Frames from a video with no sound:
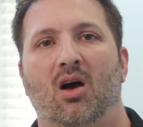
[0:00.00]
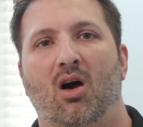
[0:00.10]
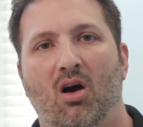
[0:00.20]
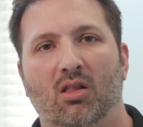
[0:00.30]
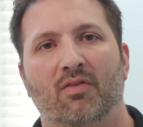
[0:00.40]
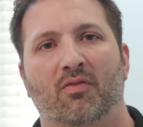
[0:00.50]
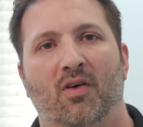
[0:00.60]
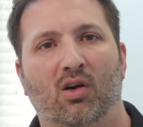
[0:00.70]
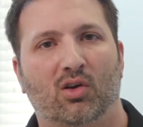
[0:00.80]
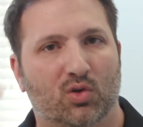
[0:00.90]
All of the
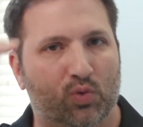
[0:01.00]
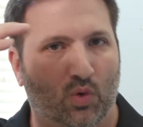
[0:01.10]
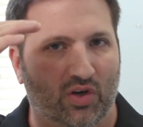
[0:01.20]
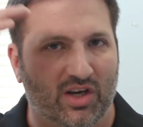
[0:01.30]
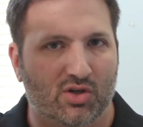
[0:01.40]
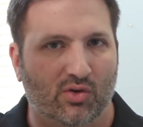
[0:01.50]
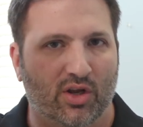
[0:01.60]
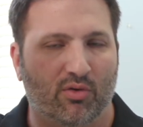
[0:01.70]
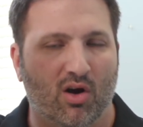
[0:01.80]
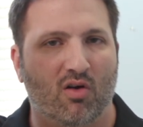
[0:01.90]
follicles will
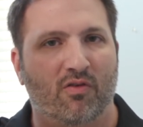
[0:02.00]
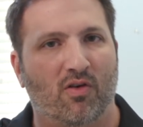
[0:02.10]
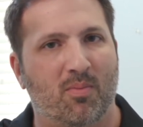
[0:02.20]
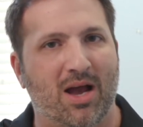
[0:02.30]
initially grow for